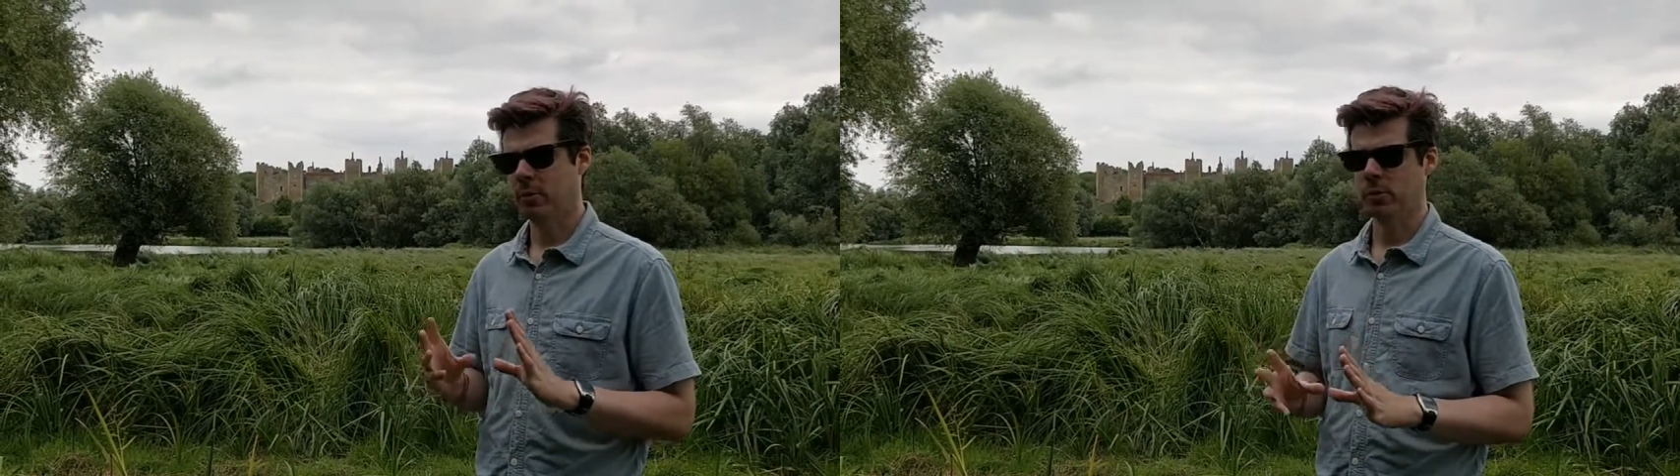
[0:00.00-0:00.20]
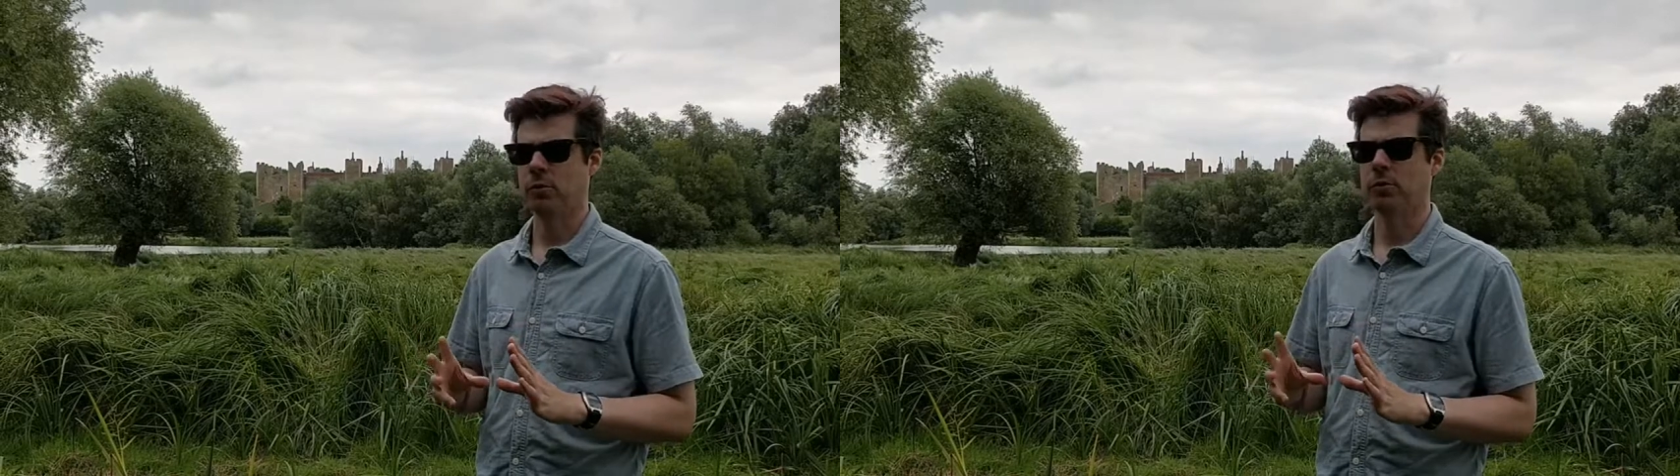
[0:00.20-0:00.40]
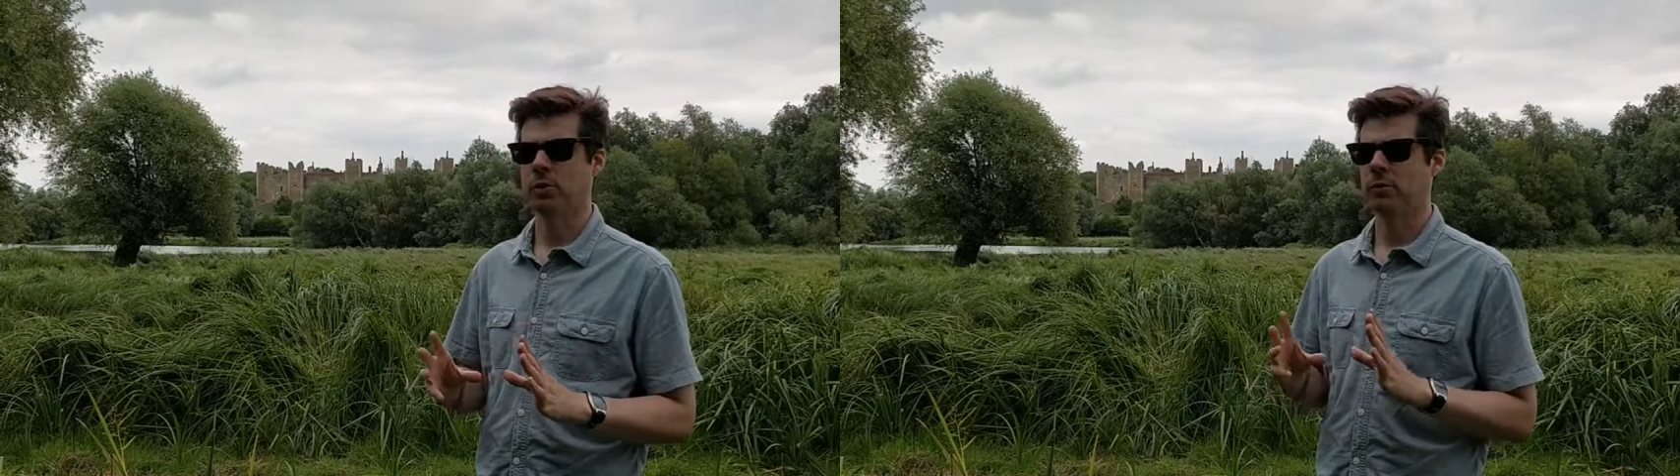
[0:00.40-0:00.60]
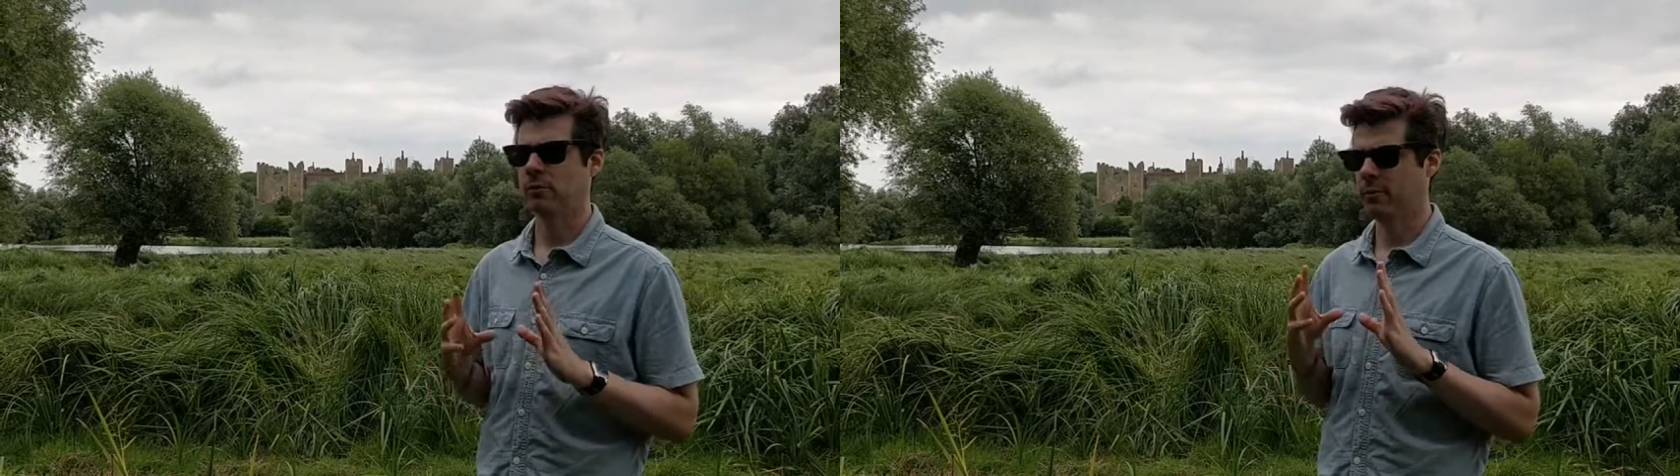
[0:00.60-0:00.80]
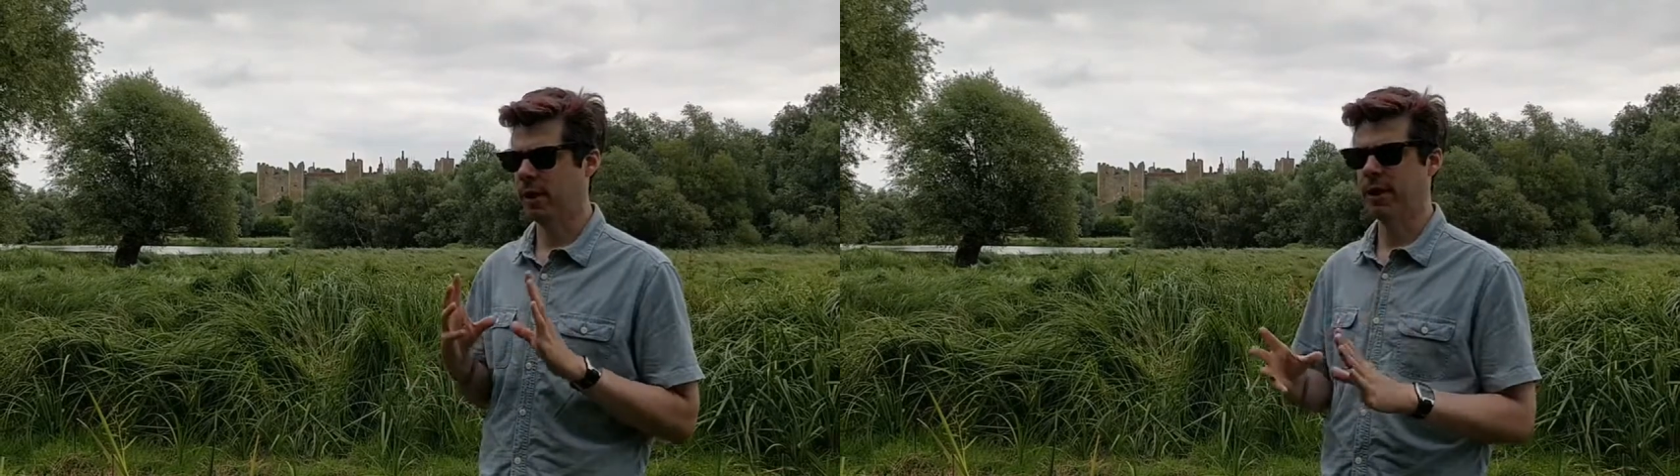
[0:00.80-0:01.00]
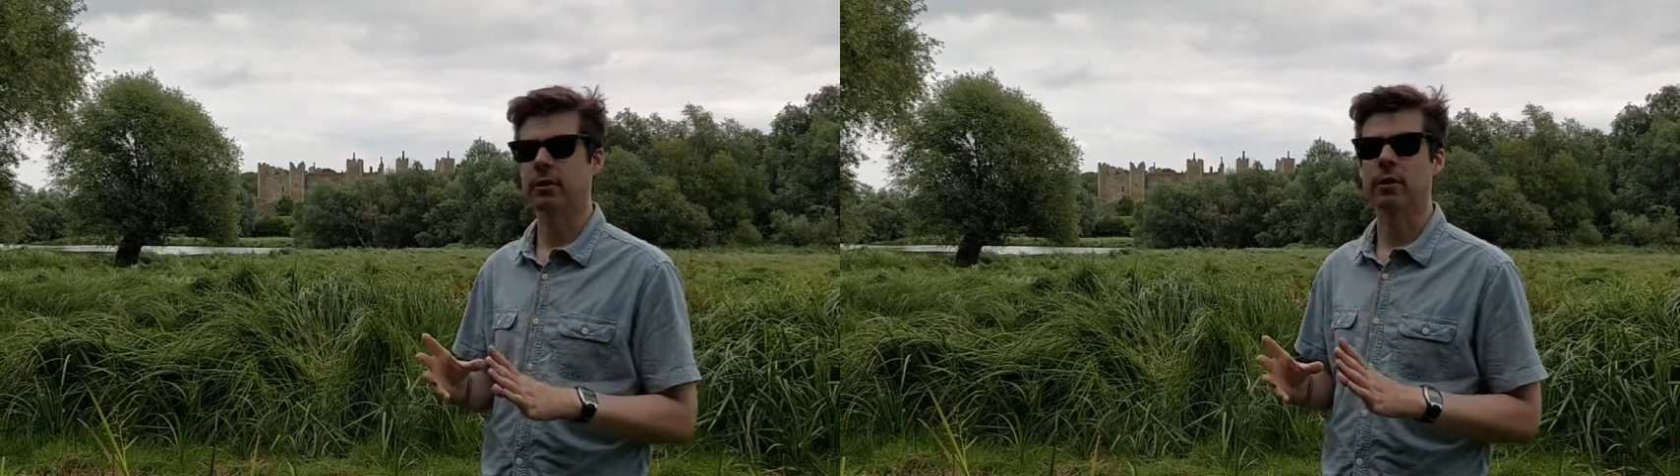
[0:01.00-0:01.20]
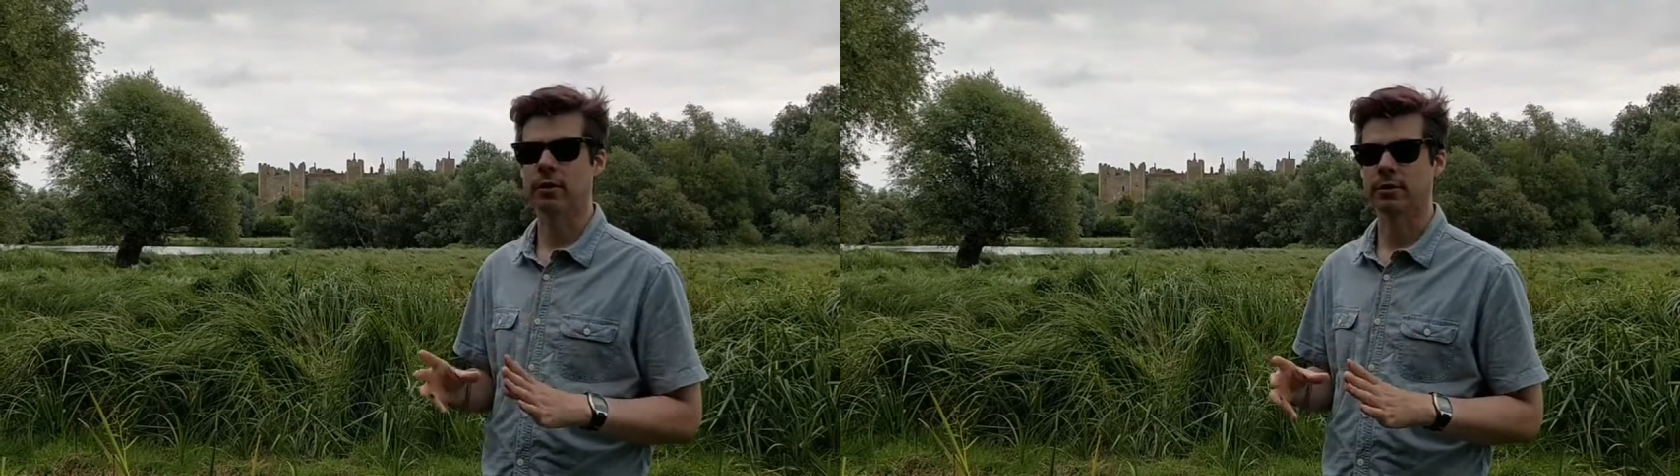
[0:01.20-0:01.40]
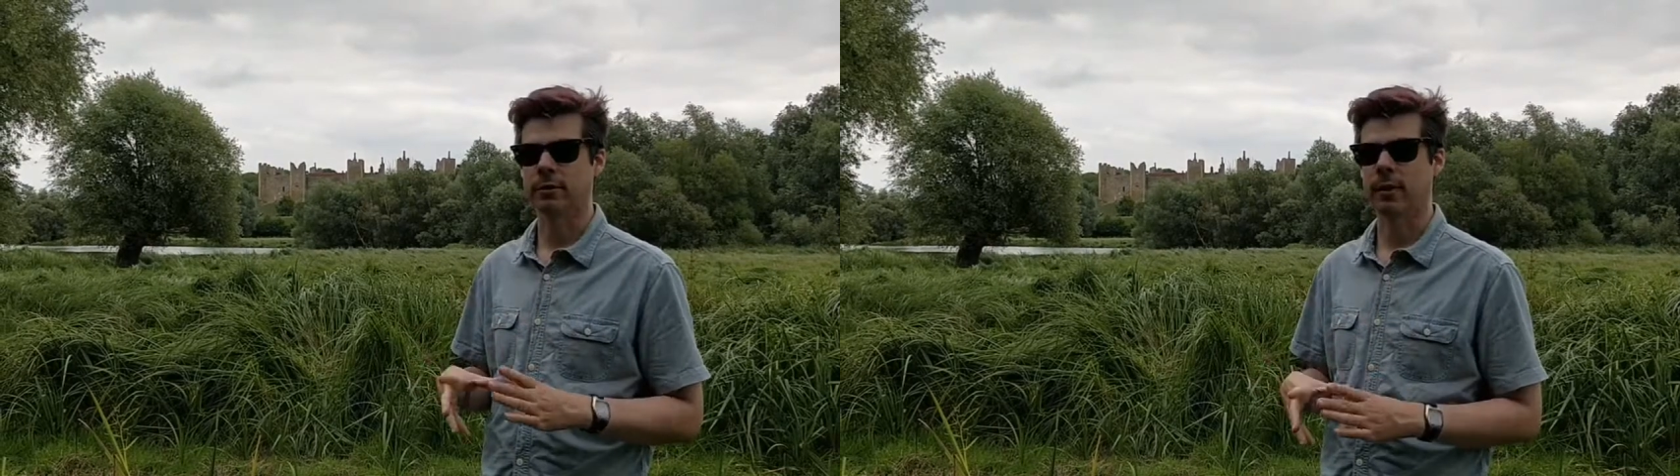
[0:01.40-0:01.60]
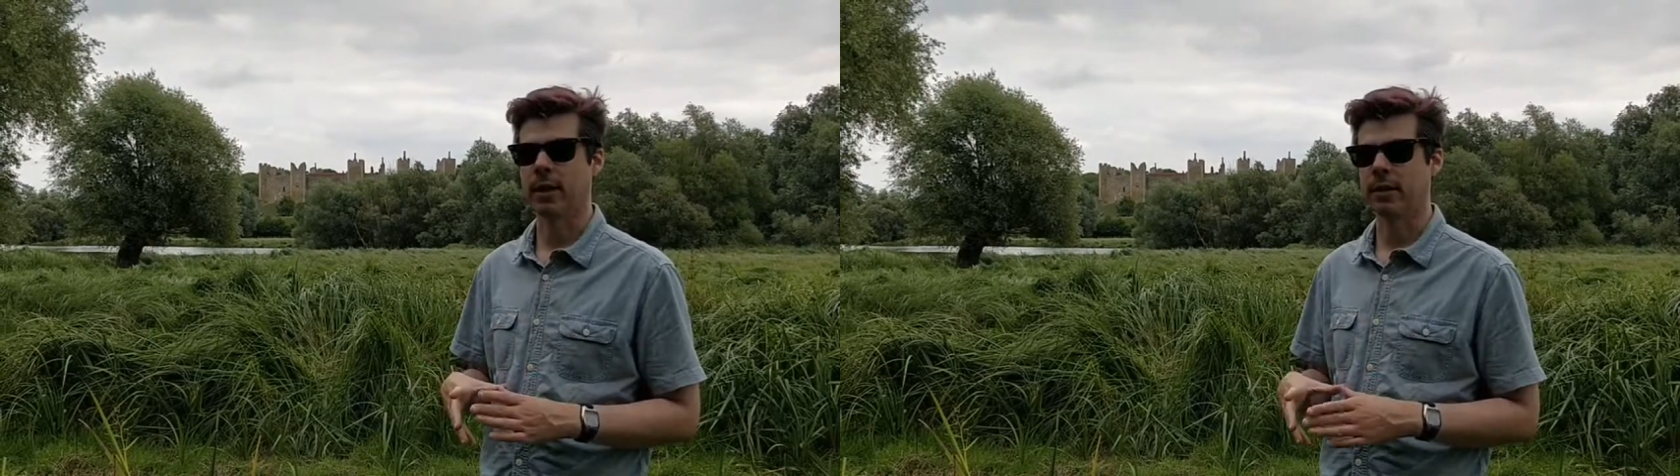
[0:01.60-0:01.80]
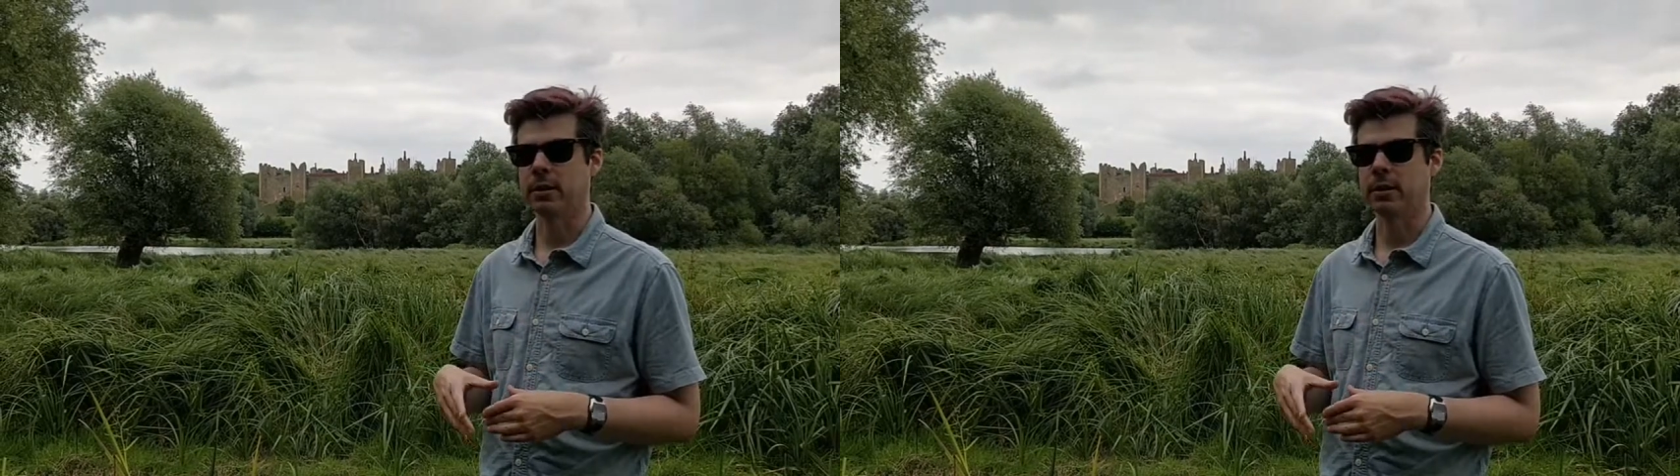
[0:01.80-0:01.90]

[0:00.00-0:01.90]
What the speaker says: What's also really gratifying